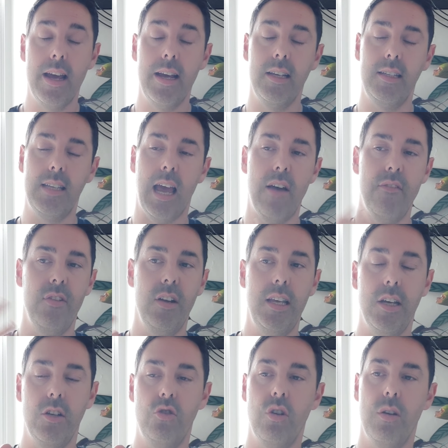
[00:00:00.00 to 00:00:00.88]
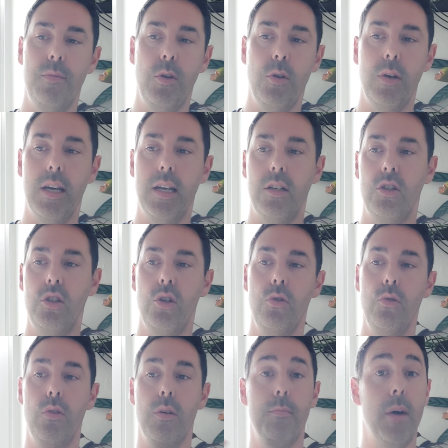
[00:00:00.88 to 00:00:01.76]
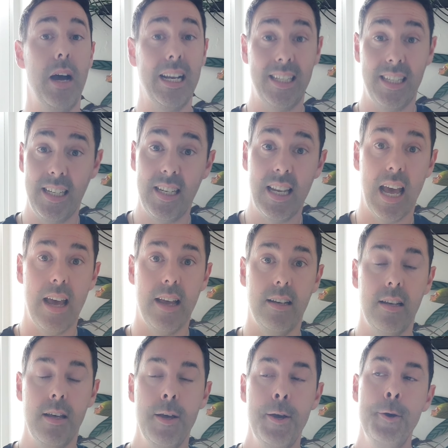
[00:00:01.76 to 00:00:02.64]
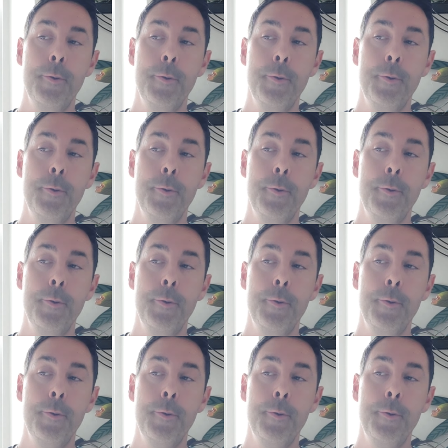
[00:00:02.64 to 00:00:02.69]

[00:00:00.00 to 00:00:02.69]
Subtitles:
It's heavily attributed to the mighty dead.